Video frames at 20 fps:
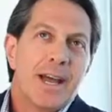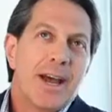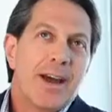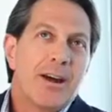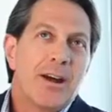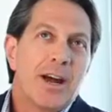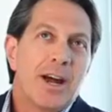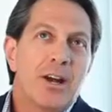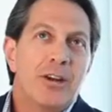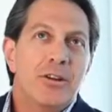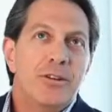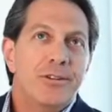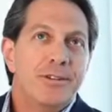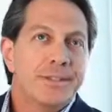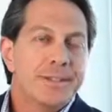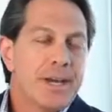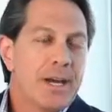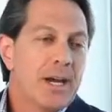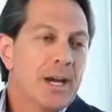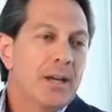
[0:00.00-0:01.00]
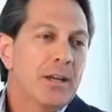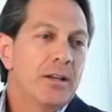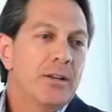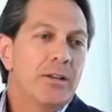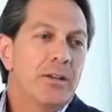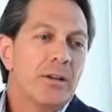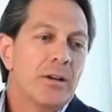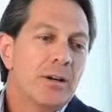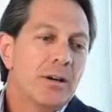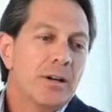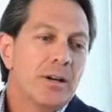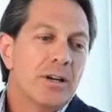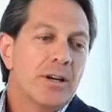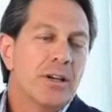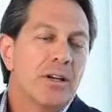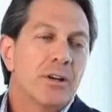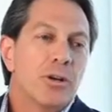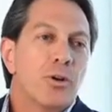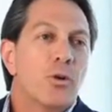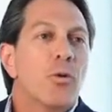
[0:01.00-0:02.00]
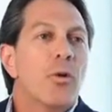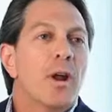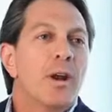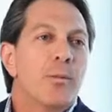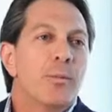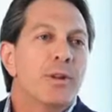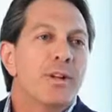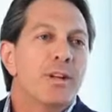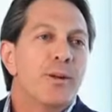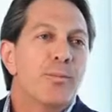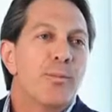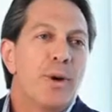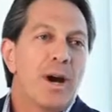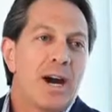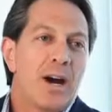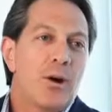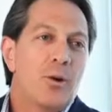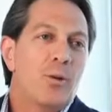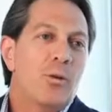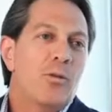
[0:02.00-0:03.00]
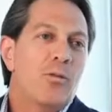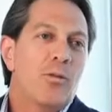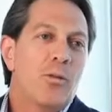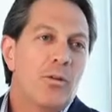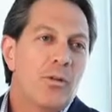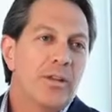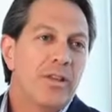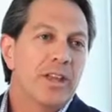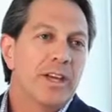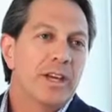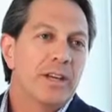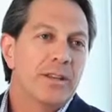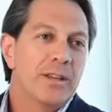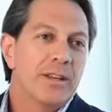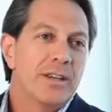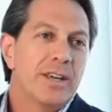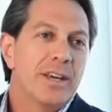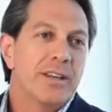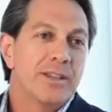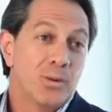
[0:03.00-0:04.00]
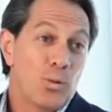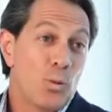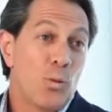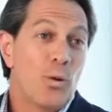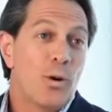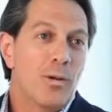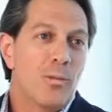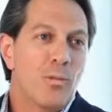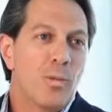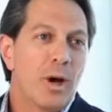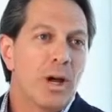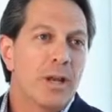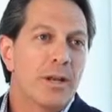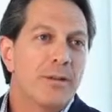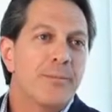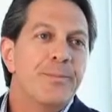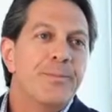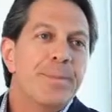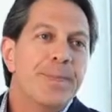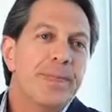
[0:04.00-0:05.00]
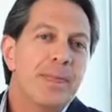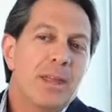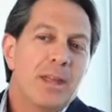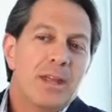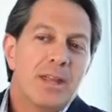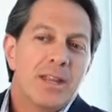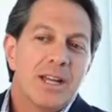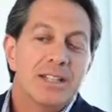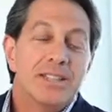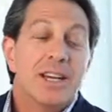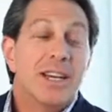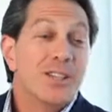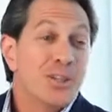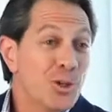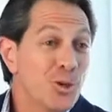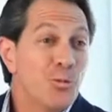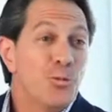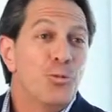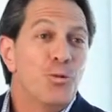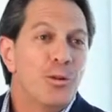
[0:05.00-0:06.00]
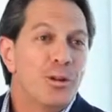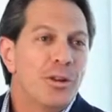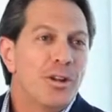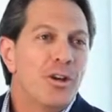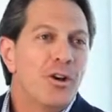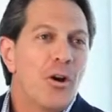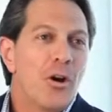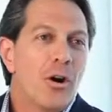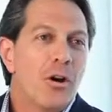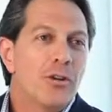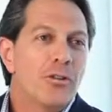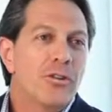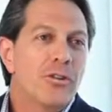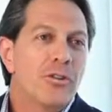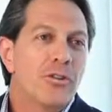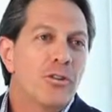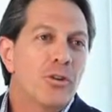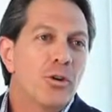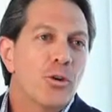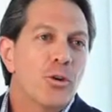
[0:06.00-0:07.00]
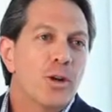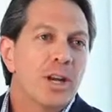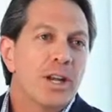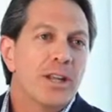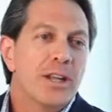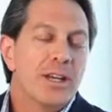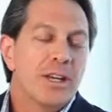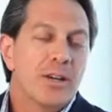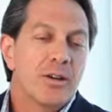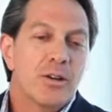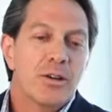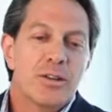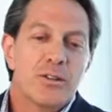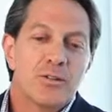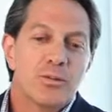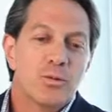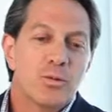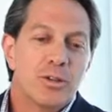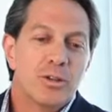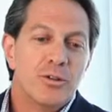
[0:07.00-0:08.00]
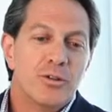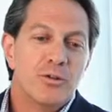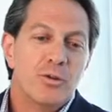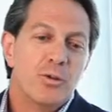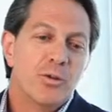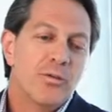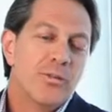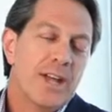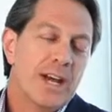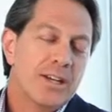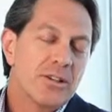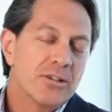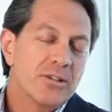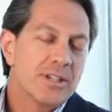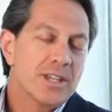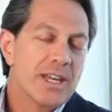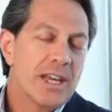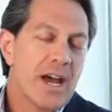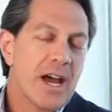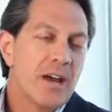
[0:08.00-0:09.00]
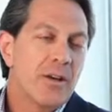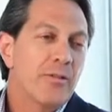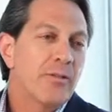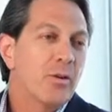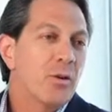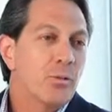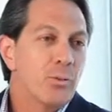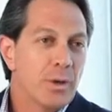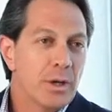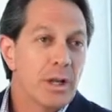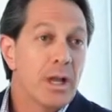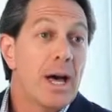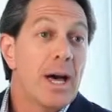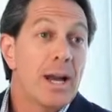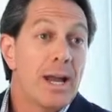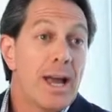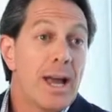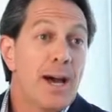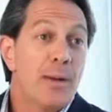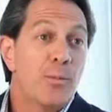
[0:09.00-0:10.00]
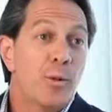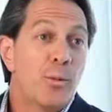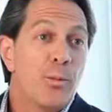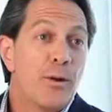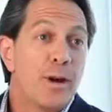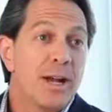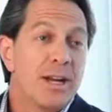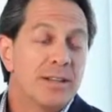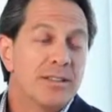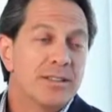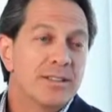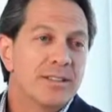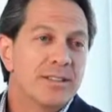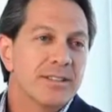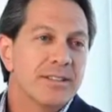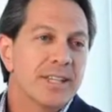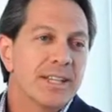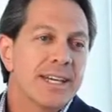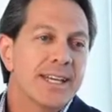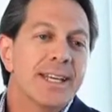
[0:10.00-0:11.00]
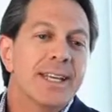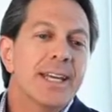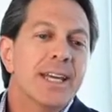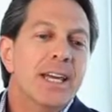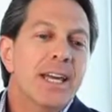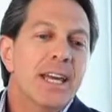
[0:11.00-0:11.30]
how do you design an incredibly powerful thing that has one button. That's actually really hard to do, and I think it's really true of not just the iPhone, but a lot of Apple products, is that